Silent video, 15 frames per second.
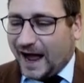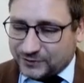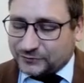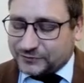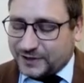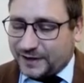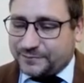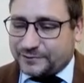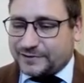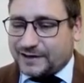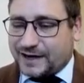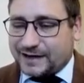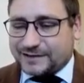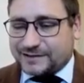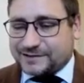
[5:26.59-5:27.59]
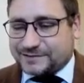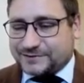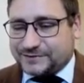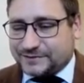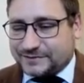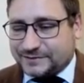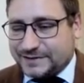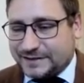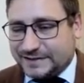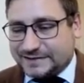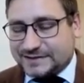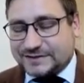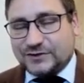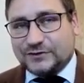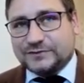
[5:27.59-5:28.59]
contemporary IR theory
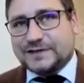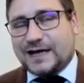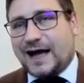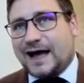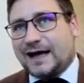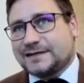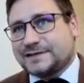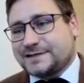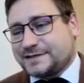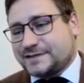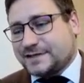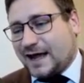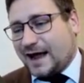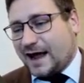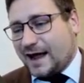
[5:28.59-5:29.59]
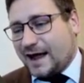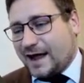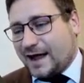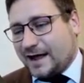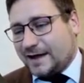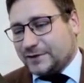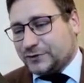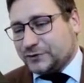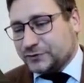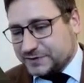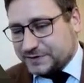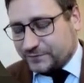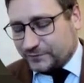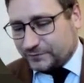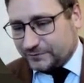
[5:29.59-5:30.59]
is not as
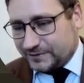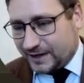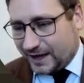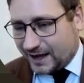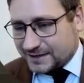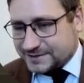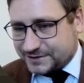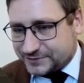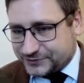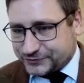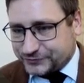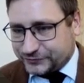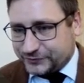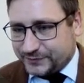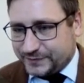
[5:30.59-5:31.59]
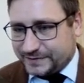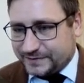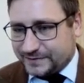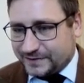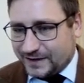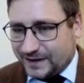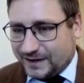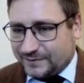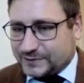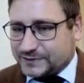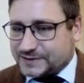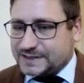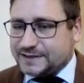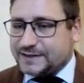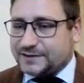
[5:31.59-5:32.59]
useful as it should be,
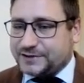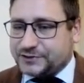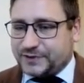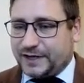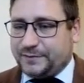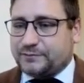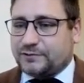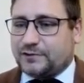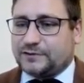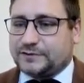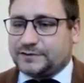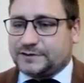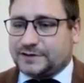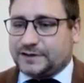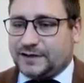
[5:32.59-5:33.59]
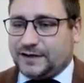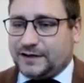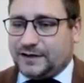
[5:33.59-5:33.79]
because in the dream world,